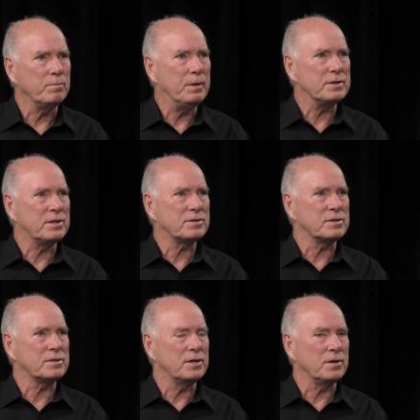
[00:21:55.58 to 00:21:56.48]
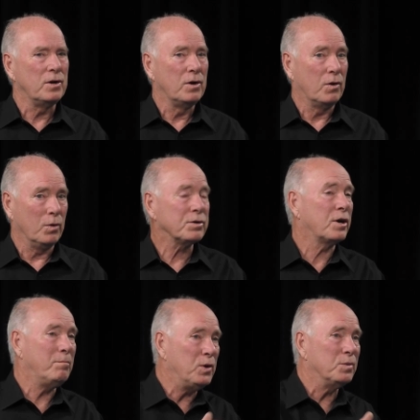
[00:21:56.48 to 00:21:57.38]
businesses here, or
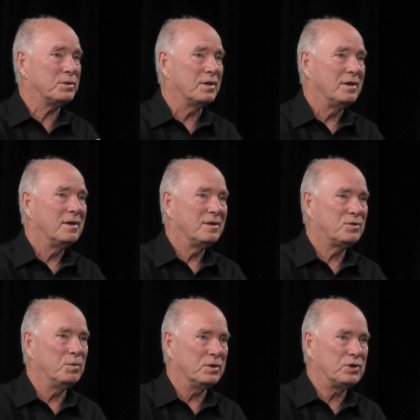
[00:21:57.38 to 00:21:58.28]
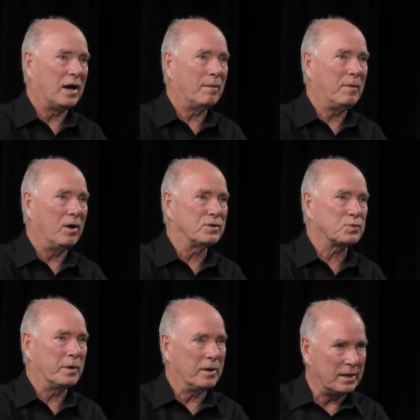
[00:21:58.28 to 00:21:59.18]
commute to a job
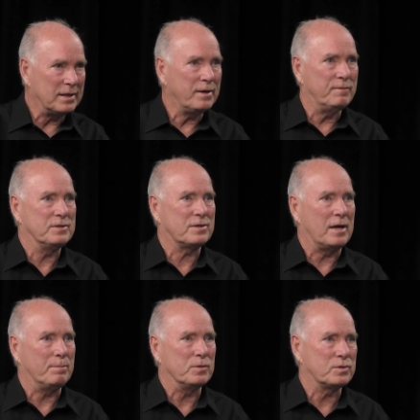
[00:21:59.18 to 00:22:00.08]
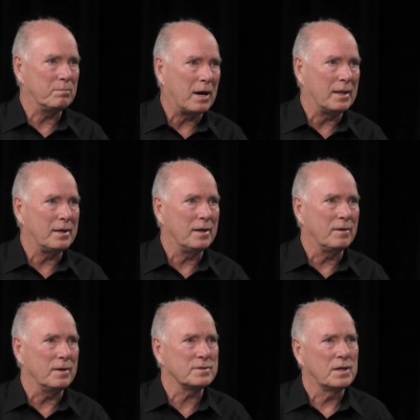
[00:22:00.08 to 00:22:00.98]
elsewhere and live in Staples and Motley
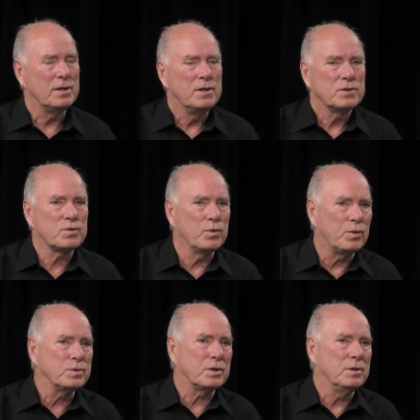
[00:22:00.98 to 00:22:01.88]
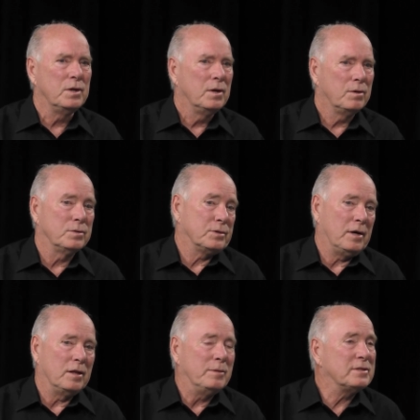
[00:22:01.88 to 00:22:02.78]
areas. So those are those are
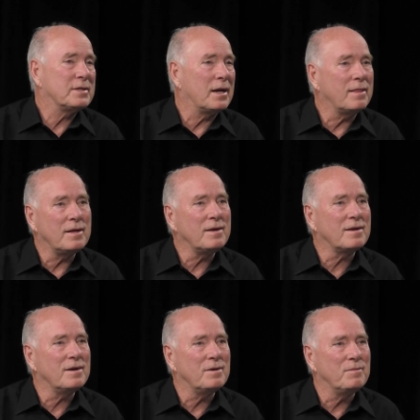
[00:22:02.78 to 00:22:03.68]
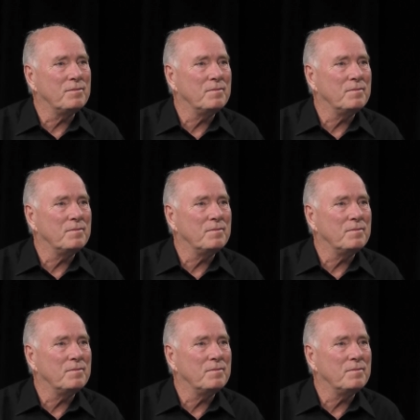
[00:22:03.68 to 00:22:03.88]
elements that I think uh,